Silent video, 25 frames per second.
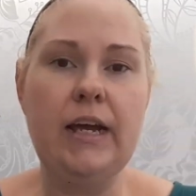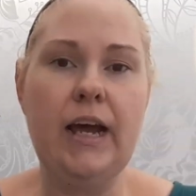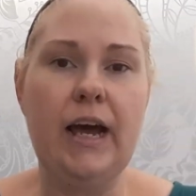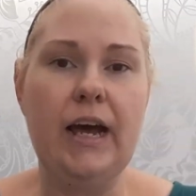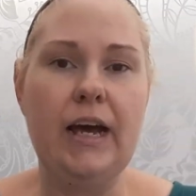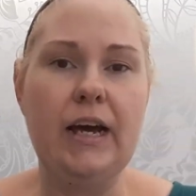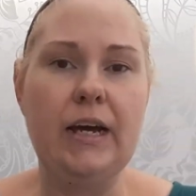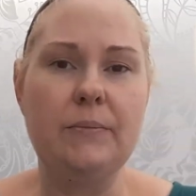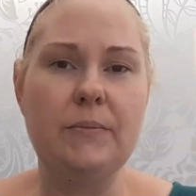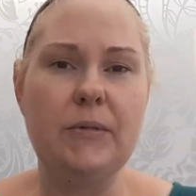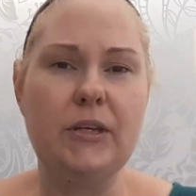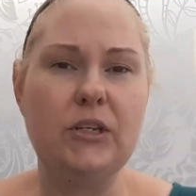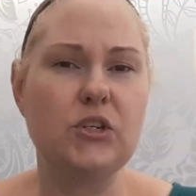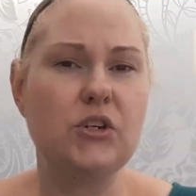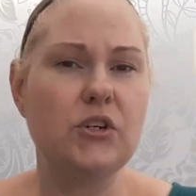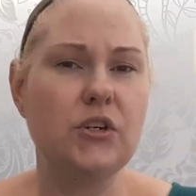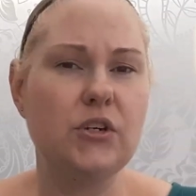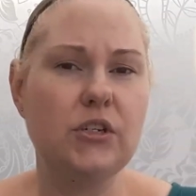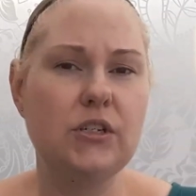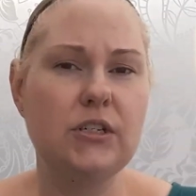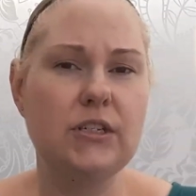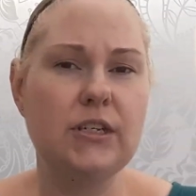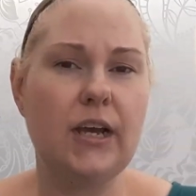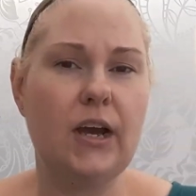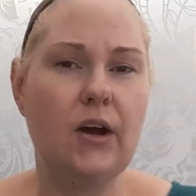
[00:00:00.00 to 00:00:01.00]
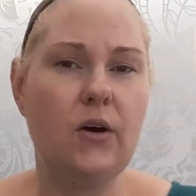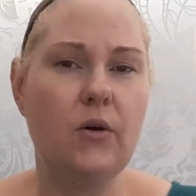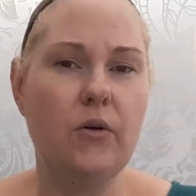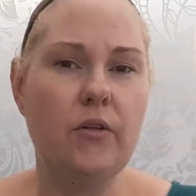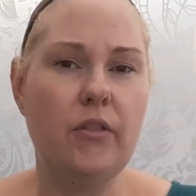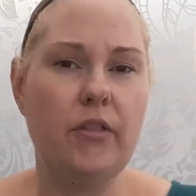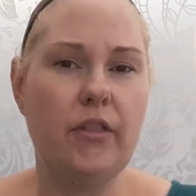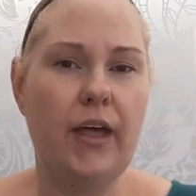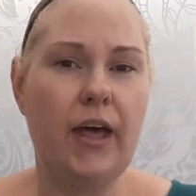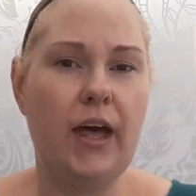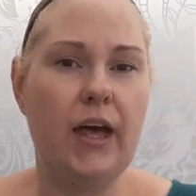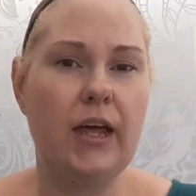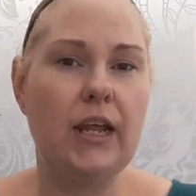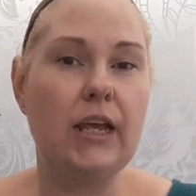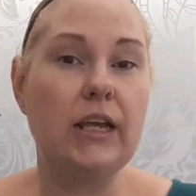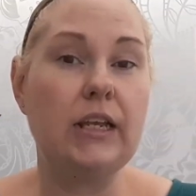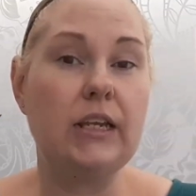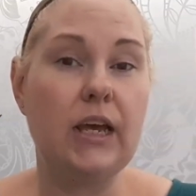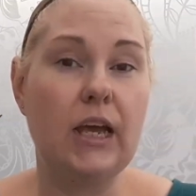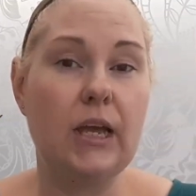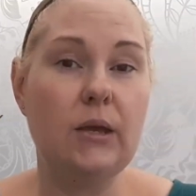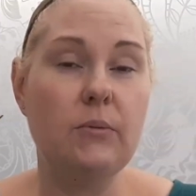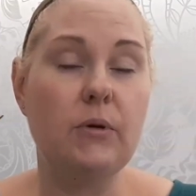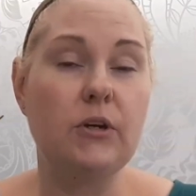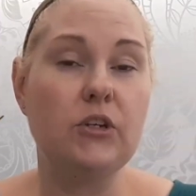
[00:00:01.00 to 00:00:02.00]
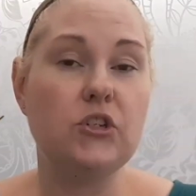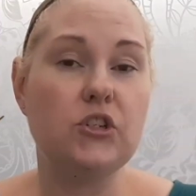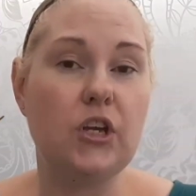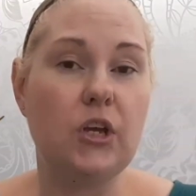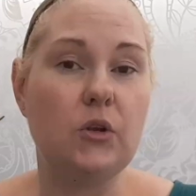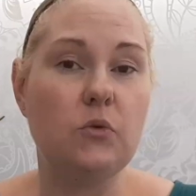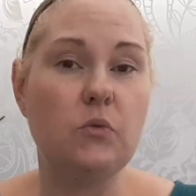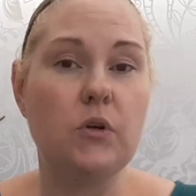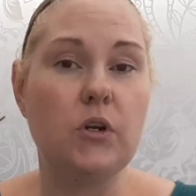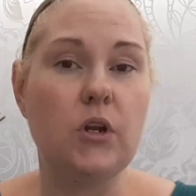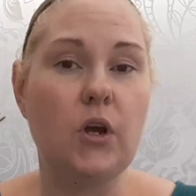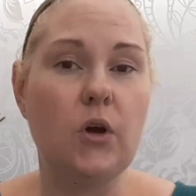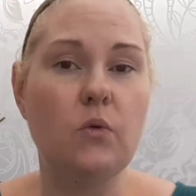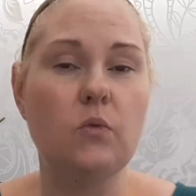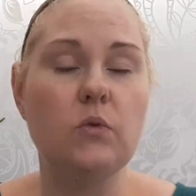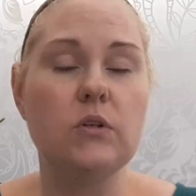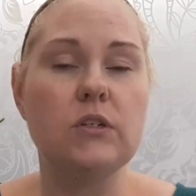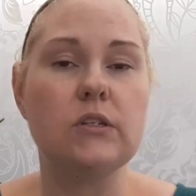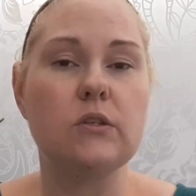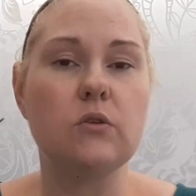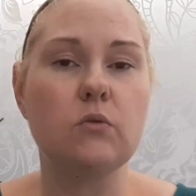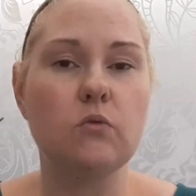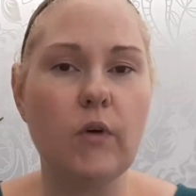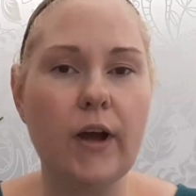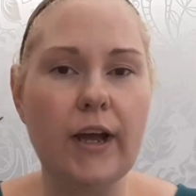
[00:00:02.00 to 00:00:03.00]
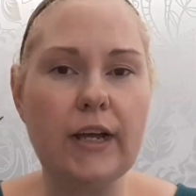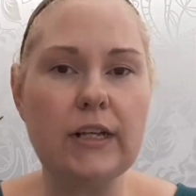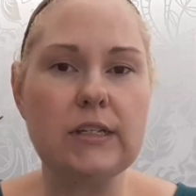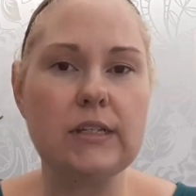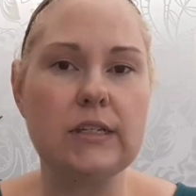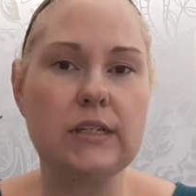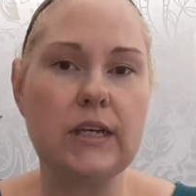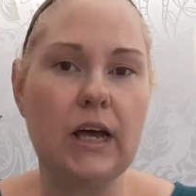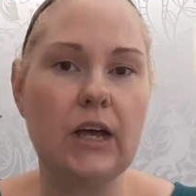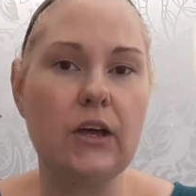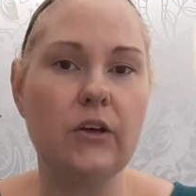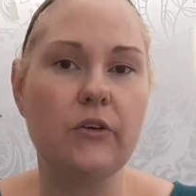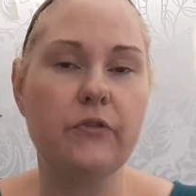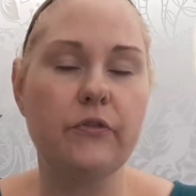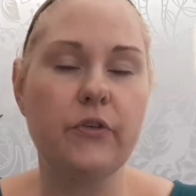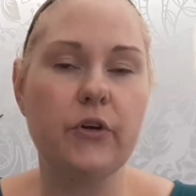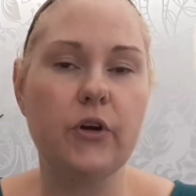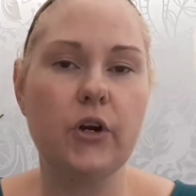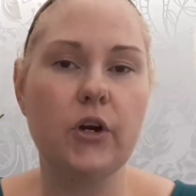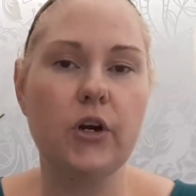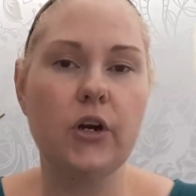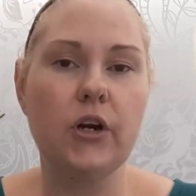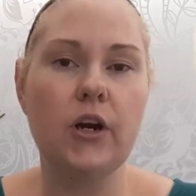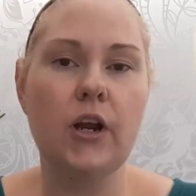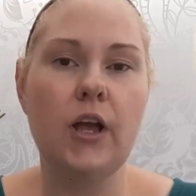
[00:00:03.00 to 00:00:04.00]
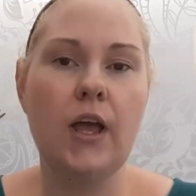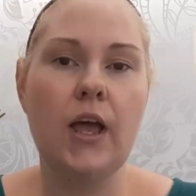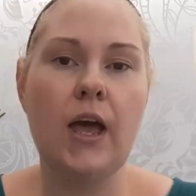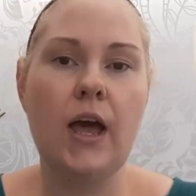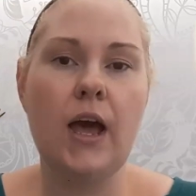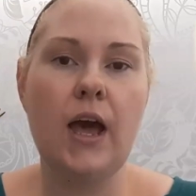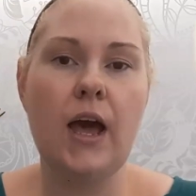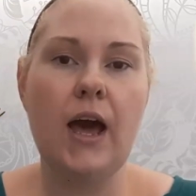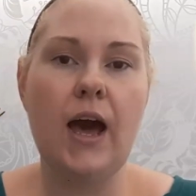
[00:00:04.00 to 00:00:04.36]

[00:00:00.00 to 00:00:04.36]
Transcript: It turned out that Ignite by Jean Reno was the right style for her.